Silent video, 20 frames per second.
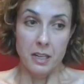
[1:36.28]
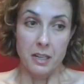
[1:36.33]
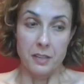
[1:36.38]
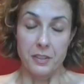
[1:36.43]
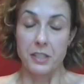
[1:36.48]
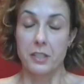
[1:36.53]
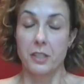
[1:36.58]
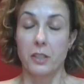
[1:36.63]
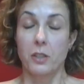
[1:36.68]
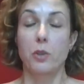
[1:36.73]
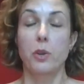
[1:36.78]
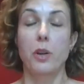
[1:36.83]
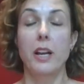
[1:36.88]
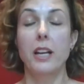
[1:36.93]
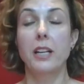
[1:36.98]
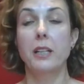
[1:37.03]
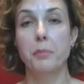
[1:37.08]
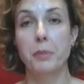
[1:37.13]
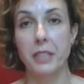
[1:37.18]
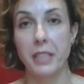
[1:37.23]
these
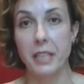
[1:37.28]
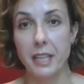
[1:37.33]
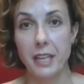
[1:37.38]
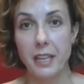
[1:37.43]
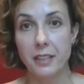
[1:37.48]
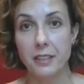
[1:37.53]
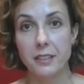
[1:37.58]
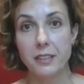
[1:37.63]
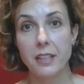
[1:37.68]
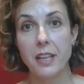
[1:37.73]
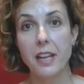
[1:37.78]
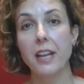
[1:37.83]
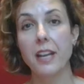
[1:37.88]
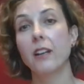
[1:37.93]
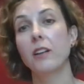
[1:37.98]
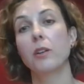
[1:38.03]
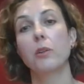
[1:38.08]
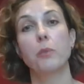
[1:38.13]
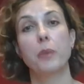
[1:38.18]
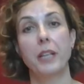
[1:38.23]
incredibly
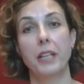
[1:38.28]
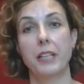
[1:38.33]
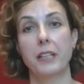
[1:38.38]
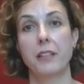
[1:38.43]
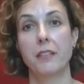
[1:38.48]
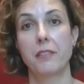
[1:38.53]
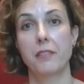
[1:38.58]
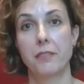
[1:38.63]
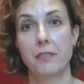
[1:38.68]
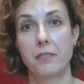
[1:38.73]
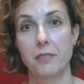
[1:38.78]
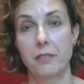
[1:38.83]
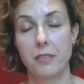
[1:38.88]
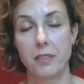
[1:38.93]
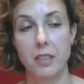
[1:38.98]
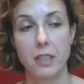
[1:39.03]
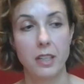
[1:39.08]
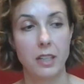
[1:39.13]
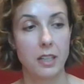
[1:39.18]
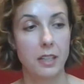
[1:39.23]
harrowing
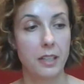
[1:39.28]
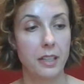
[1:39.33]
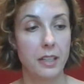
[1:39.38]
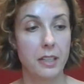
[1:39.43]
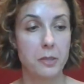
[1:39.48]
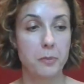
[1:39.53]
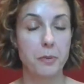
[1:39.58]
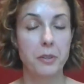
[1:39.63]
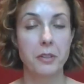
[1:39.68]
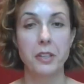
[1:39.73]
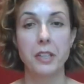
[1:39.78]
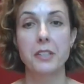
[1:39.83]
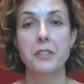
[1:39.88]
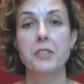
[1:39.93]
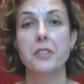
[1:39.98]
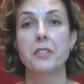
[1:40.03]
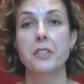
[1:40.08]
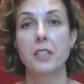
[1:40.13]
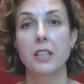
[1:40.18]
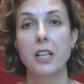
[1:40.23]

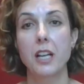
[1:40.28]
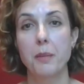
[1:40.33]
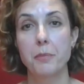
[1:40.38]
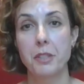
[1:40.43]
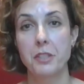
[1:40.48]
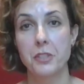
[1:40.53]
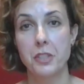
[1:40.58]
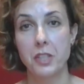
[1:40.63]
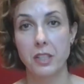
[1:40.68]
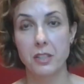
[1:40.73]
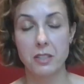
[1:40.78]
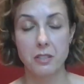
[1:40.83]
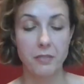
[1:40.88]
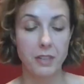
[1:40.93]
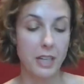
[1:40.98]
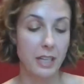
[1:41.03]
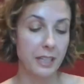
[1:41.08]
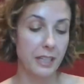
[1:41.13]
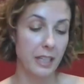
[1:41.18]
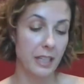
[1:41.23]
experiences in communist
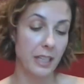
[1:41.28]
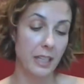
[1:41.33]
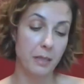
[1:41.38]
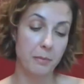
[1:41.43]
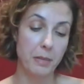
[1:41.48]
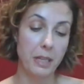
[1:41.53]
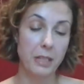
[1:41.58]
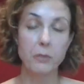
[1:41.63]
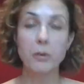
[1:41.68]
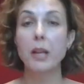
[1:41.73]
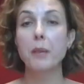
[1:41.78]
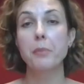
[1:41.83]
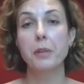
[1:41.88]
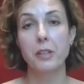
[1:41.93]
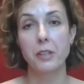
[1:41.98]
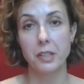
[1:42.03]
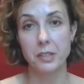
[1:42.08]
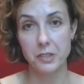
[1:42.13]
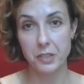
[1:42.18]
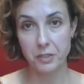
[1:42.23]
Czechoslovakia. And my
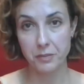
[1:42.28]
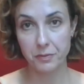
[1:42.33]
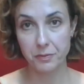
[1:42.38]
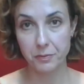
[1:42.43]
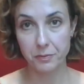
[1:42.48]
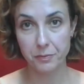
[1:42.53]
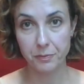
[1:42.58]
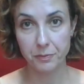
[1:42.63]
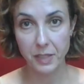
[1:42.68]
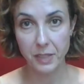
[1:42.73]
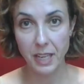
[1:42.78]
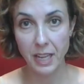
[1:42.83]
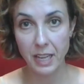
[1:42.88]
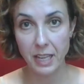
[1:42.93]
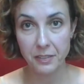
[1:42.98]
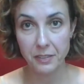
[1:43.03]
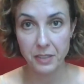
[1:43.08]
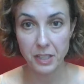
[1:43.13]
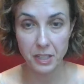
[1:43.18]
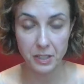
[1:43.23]
grandparents
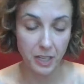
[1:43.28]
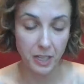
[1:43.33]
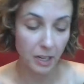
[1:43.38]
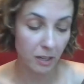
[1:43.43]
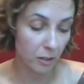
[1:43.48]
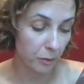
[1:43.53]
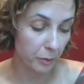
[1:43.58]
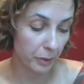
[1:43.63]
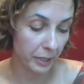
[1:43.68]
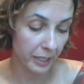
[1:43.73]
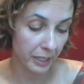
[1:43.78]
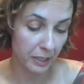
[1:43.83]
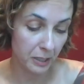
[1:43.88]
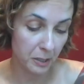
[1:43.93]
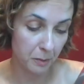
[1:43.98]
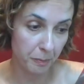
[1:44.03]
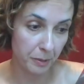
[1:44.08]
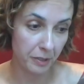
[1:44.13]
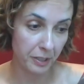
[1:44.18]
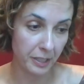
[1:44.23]
had these harrowing
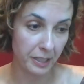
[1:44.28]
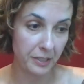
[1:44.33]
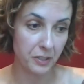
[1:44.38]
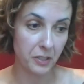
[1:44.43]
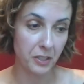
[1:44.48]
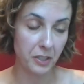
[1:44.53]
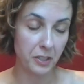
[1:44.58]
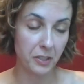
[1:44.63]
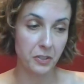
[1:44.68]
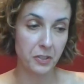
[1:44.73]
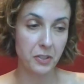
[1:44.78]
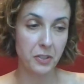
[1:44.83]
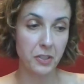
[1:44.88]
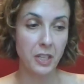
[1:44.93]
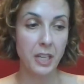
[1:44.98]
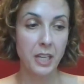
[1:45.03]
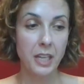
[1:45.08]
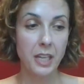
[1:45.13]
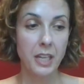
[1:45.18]
experiences